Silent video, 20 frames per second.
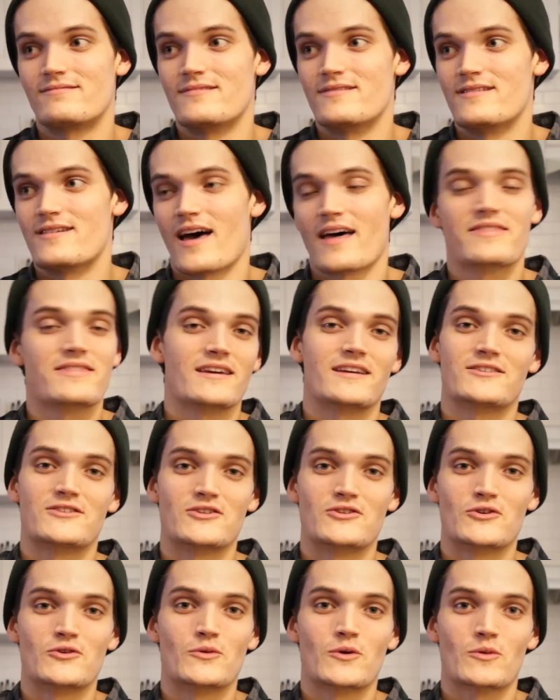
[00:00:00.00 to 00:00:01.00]
nothing
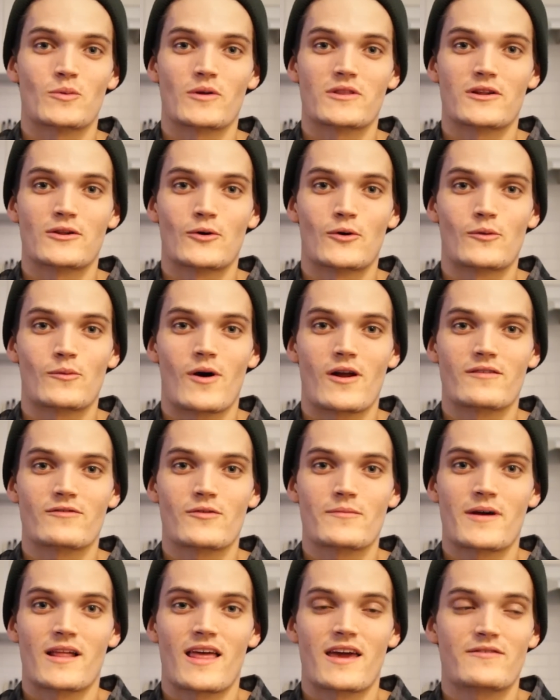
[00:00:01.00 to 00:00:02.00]
to do with what the Lord wanted
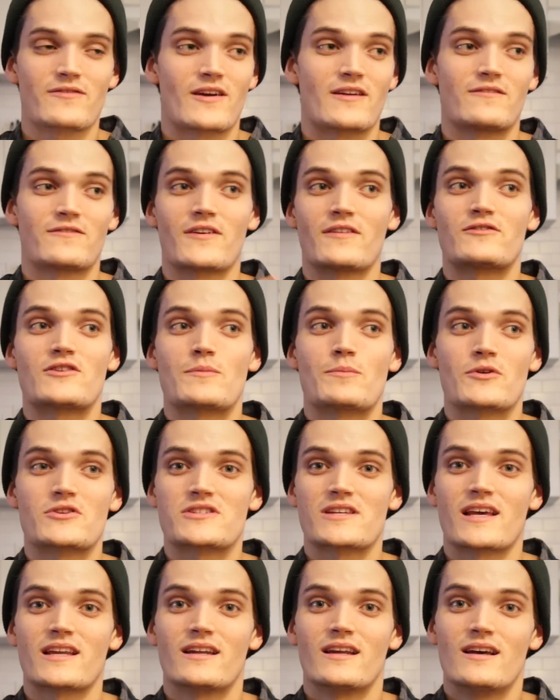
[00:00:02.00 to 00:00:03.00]
for my life and
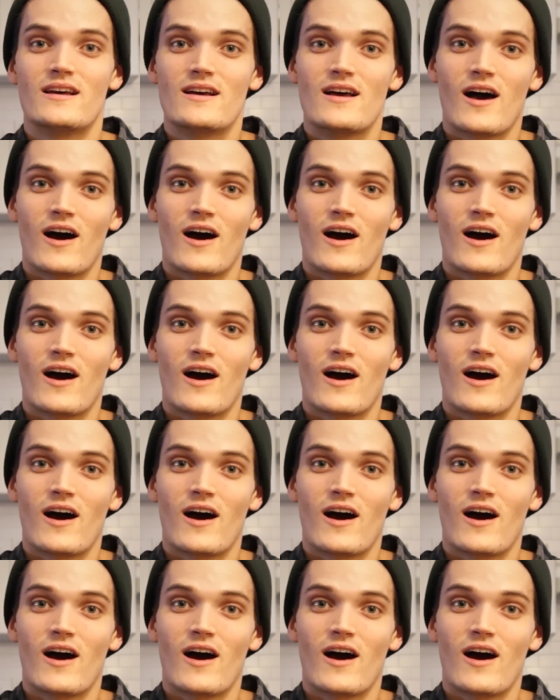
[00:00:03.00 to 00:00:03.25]
50%